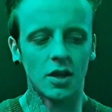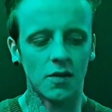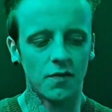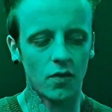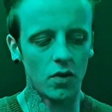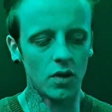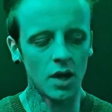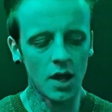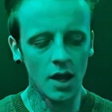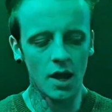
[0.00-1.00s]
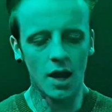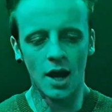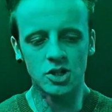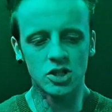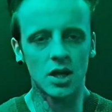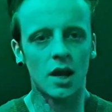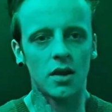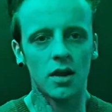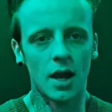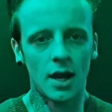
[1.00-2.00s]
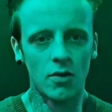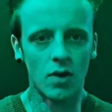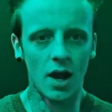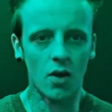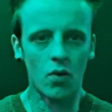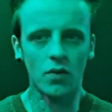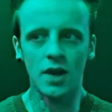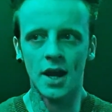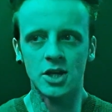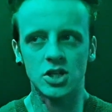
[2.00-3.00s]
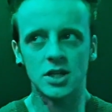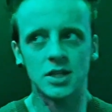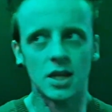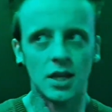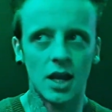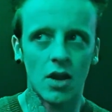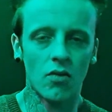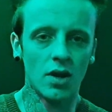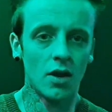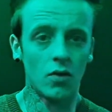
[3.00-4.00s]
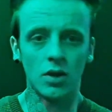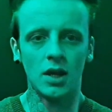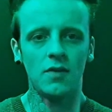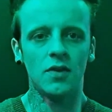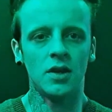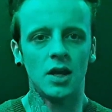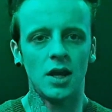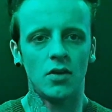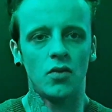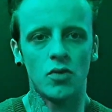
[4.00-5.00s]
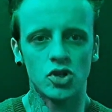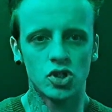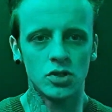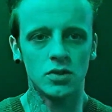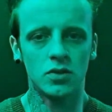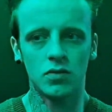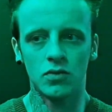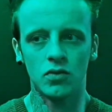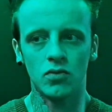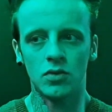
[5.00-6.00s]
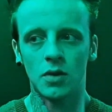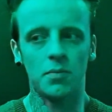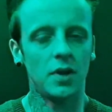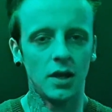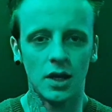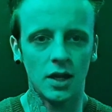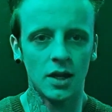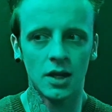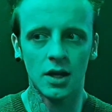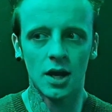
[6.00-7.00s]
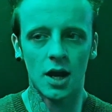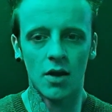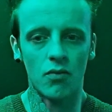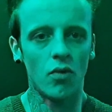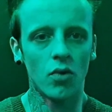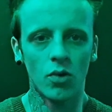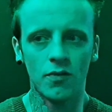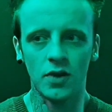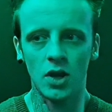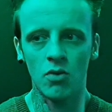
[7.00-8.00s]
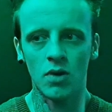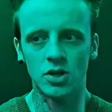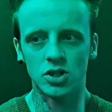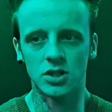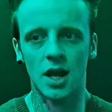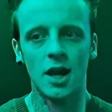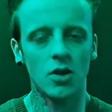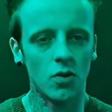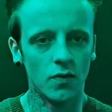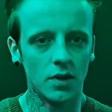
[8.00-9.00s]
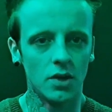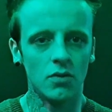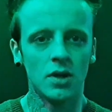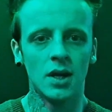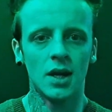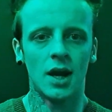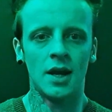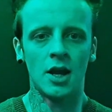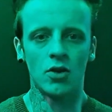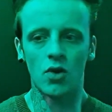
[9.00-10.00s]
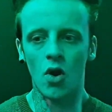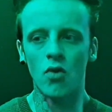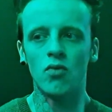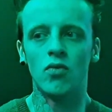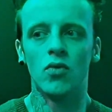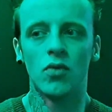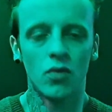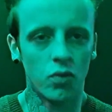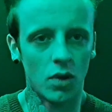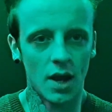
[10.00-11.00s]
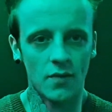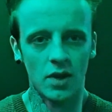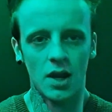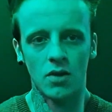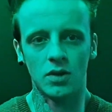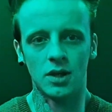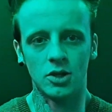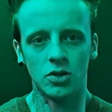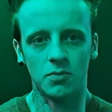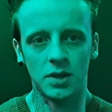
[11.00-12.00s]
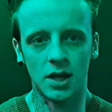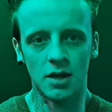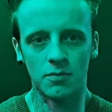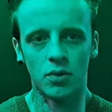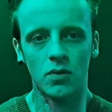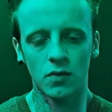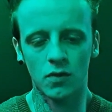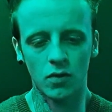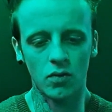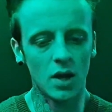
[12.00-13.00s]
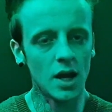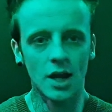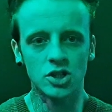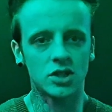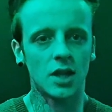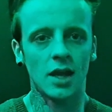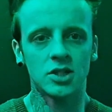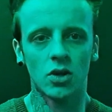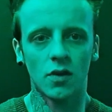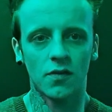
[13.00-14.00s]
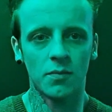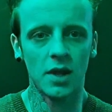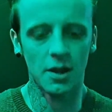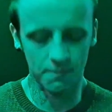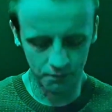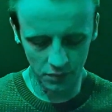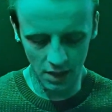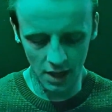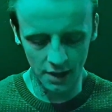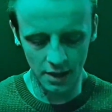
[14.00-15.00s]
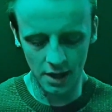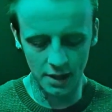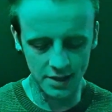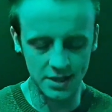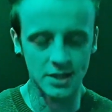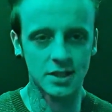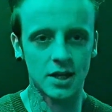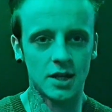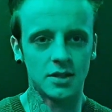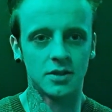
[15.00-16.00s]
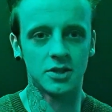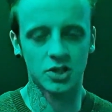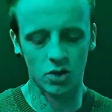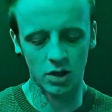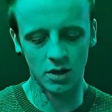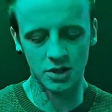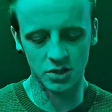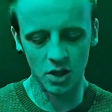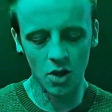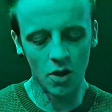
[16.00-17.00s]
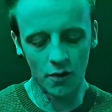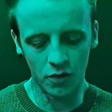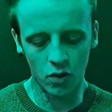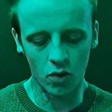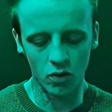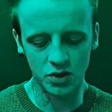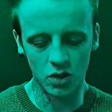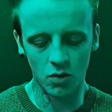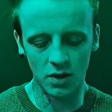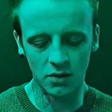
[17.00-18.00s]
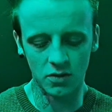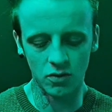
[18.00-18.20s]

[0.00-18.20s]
it for. And just allow all the energies in the area, or even intuition, to completely roll over you and just take over you, and then go to whatever area you're being pulled to and just take soil from there. And this is the soil is of course going